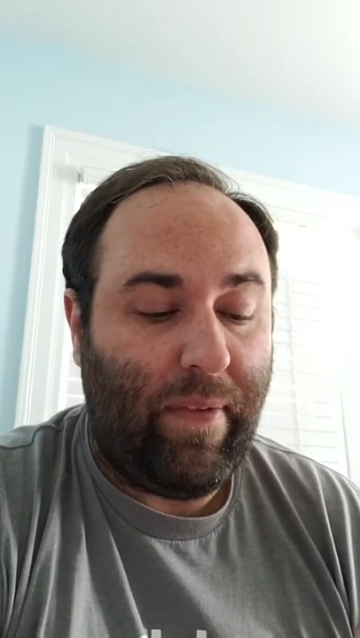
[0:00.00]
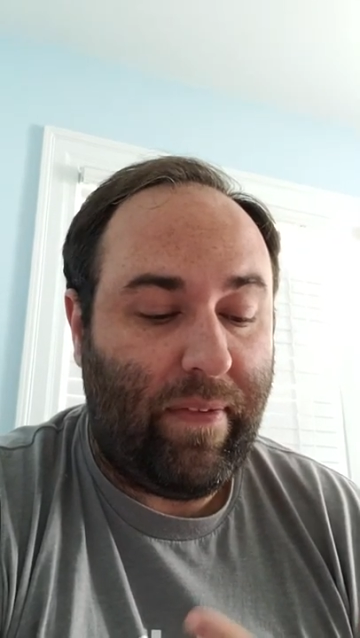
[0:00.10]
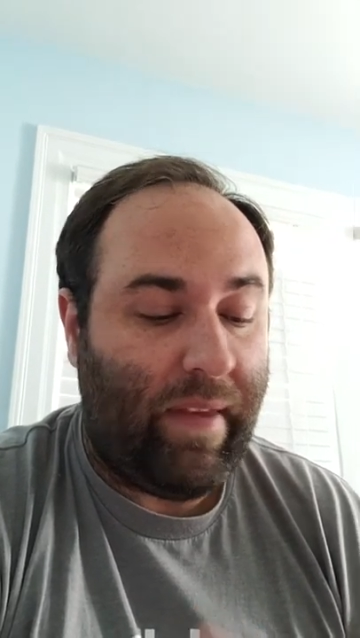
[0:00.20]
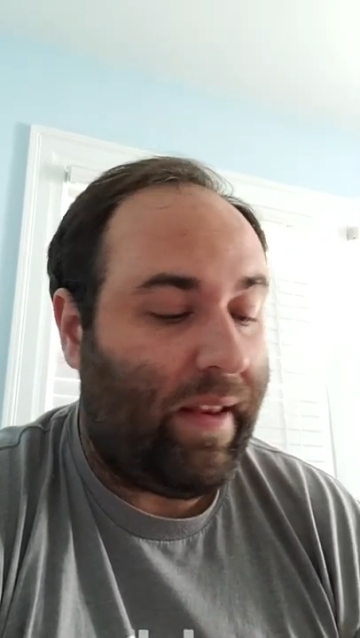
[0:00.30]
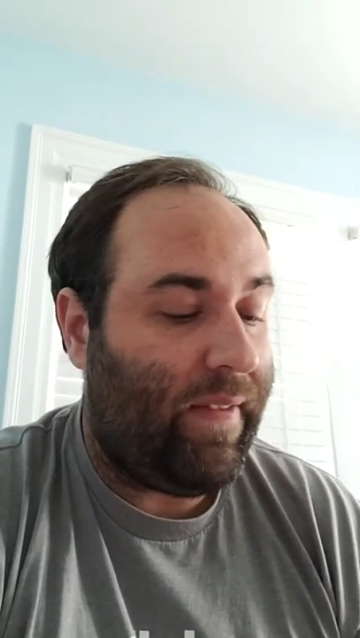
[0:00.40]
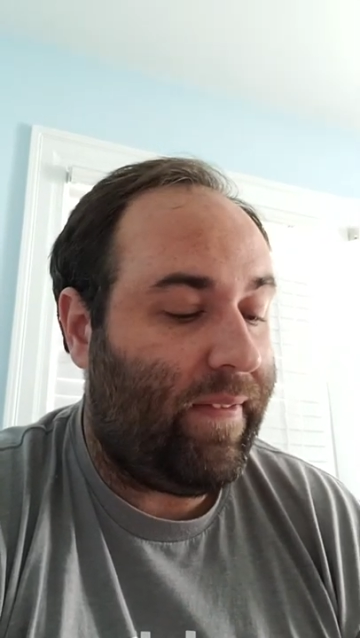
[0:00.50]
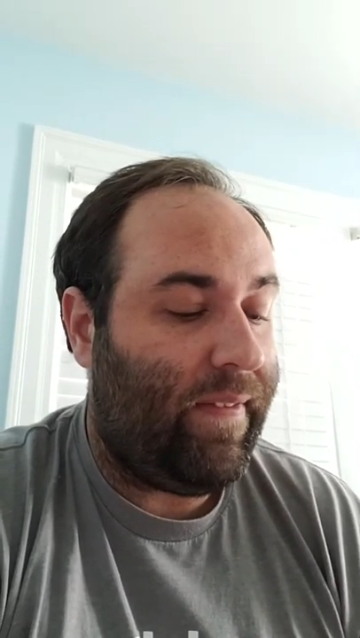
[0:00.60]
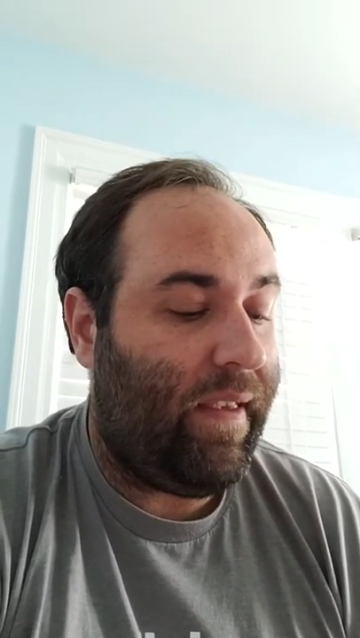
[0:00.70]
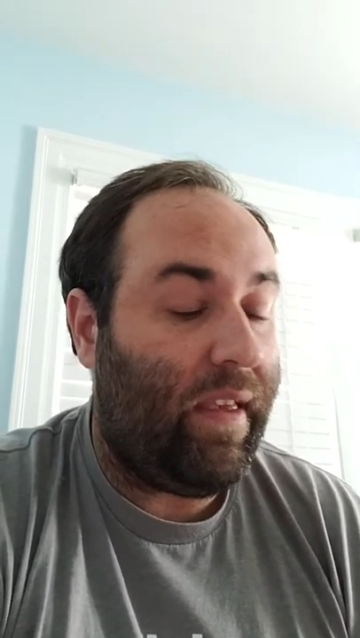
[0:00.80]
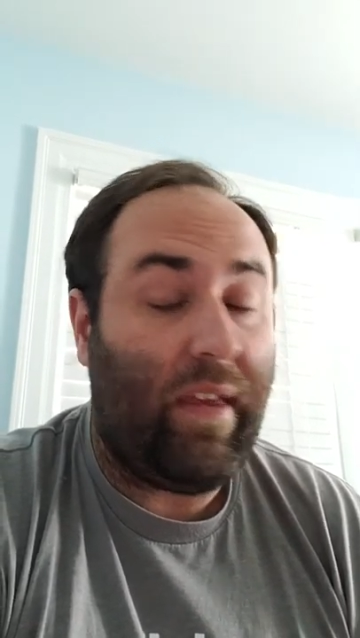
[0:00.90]
is getting
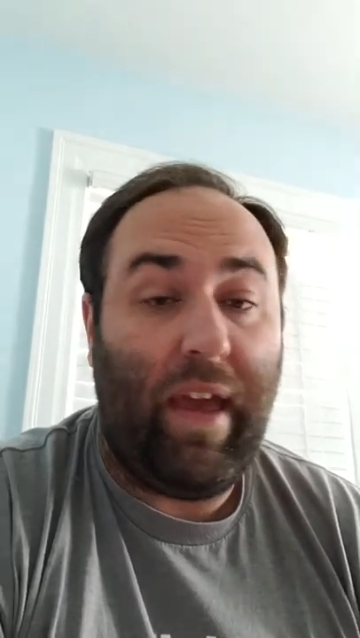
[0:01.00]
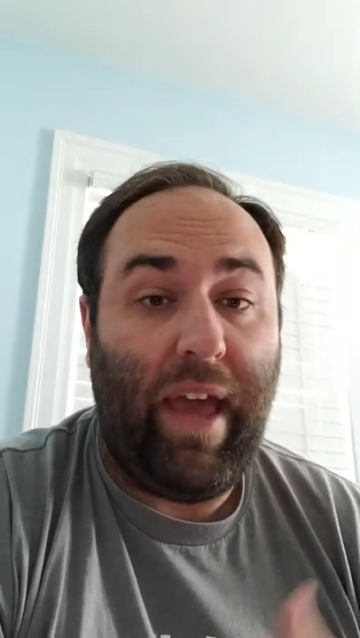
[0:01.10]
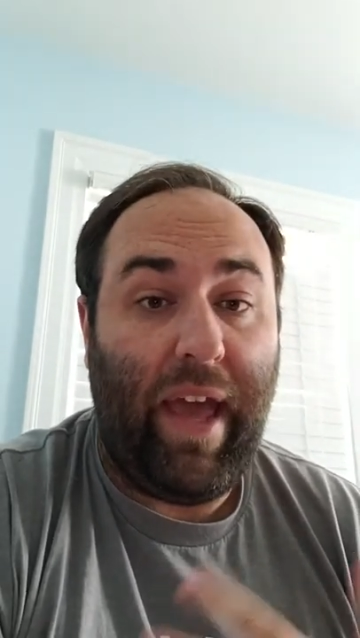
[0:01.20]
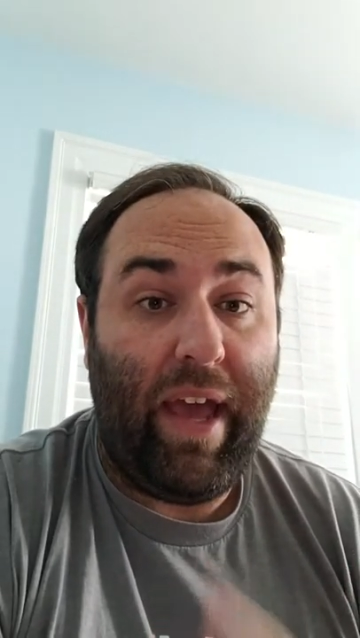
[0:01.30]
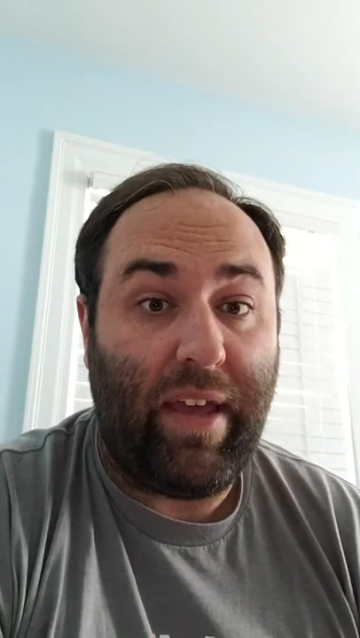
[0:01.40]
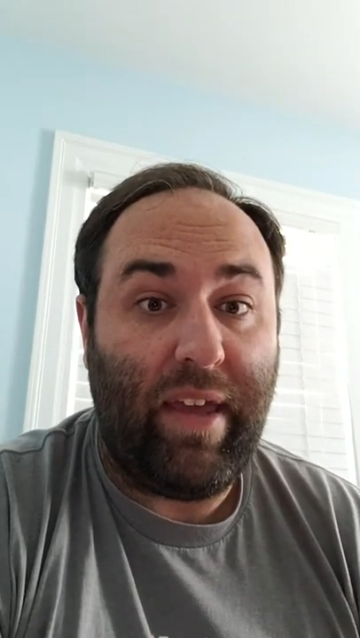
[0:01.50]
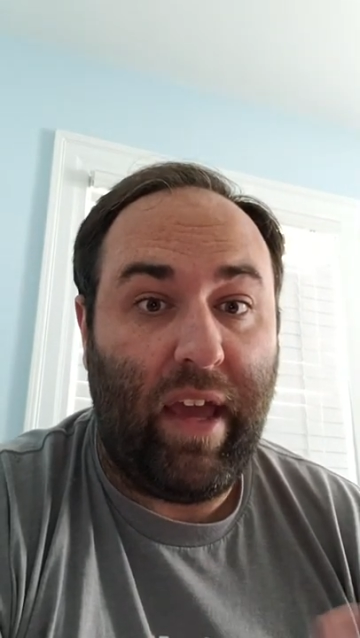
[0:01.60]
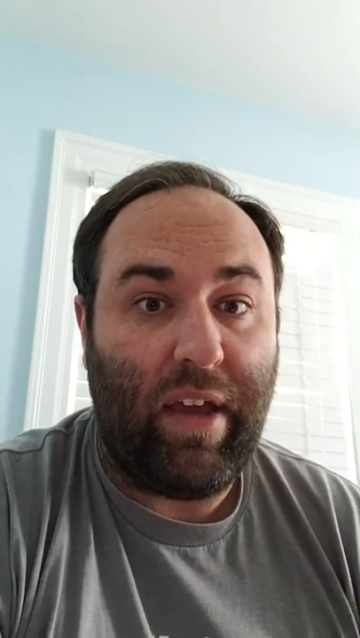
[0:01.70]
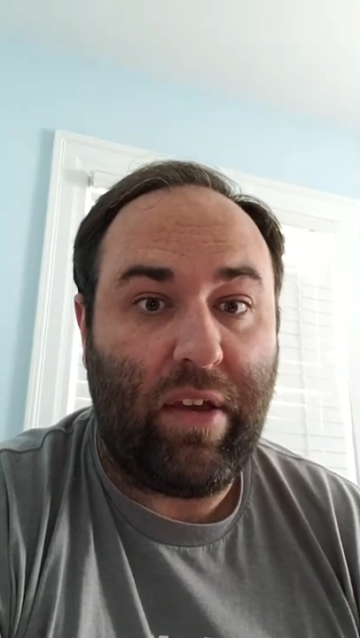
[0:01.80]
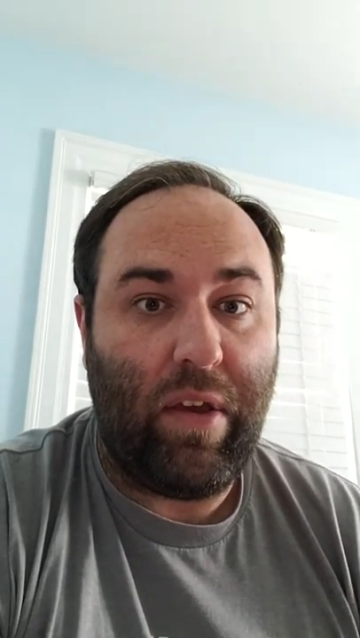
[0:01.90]
sick at
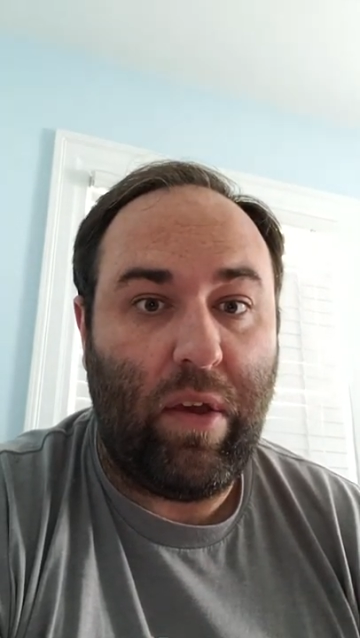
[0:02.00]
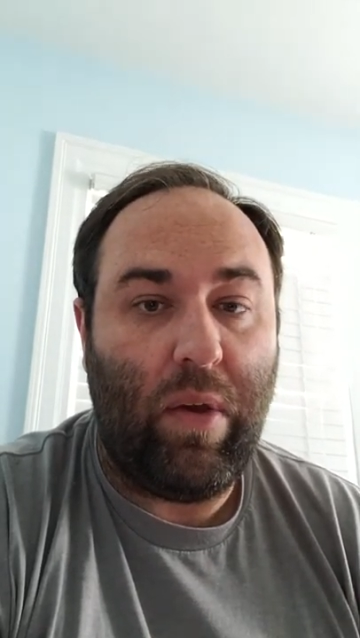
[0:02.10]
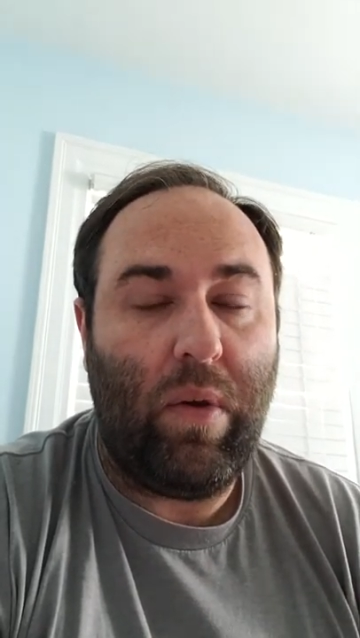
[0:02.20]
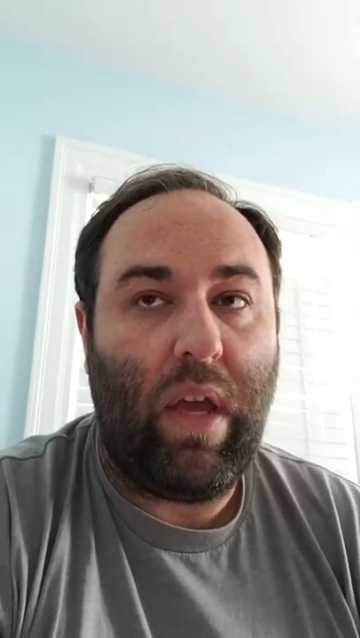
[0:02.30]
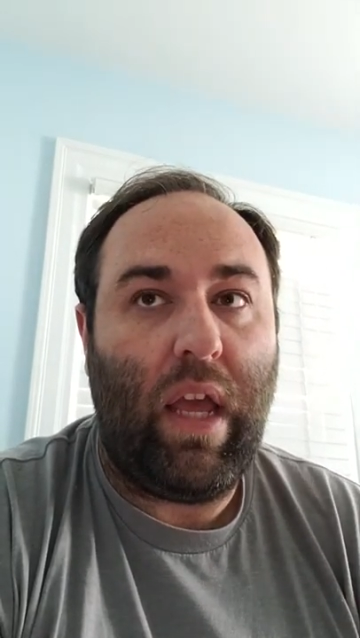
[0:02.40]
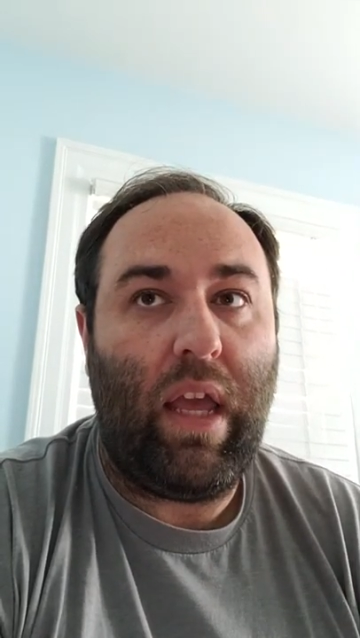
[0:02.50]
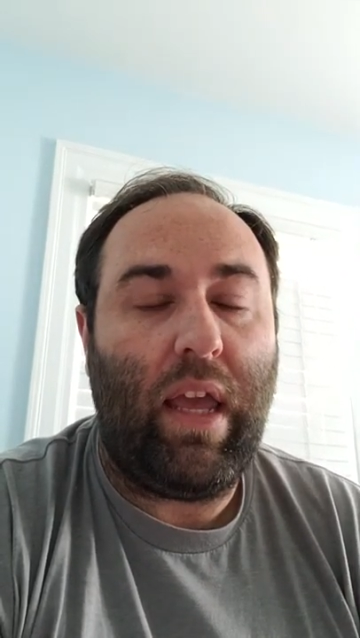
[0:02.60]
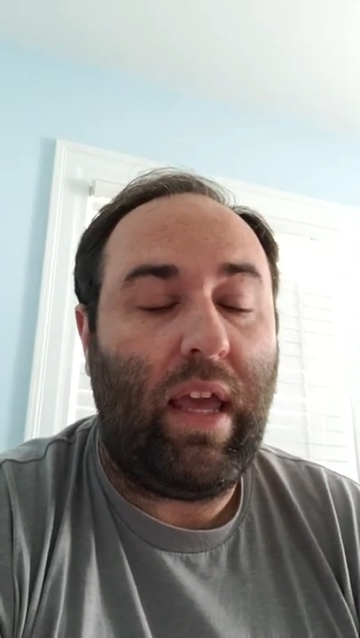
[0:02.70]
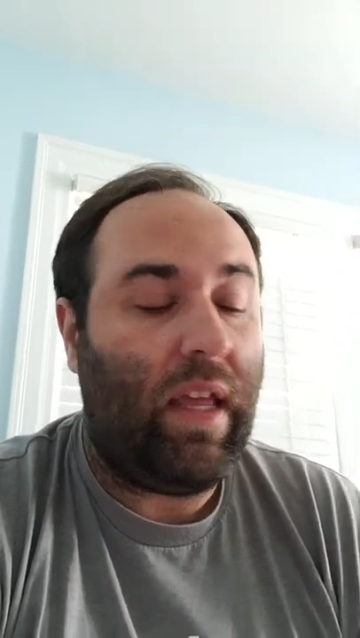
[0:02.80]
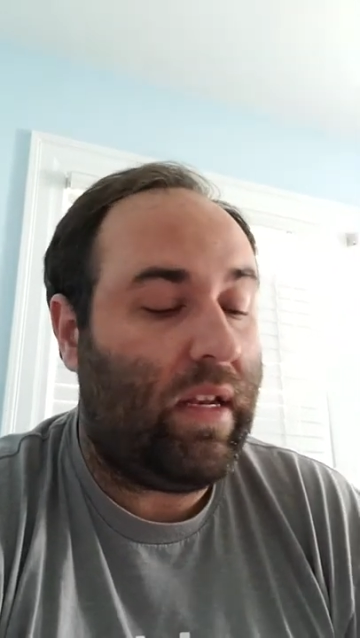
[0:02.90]
Catco,
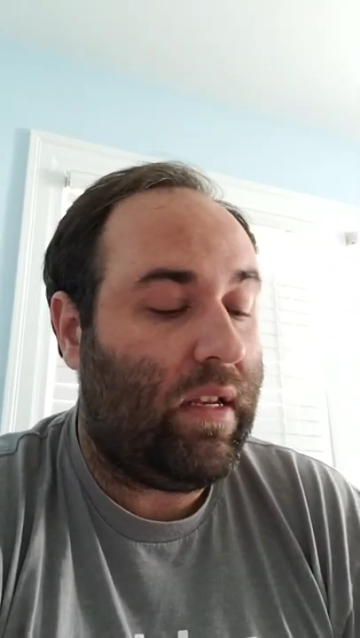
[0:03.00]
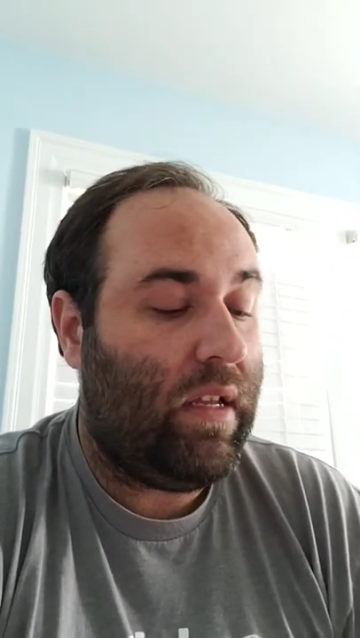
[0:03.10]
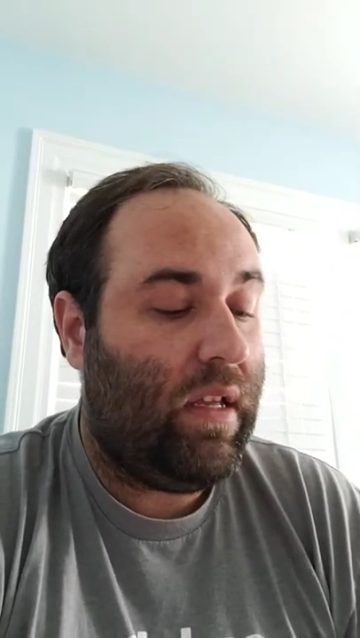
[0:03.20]
and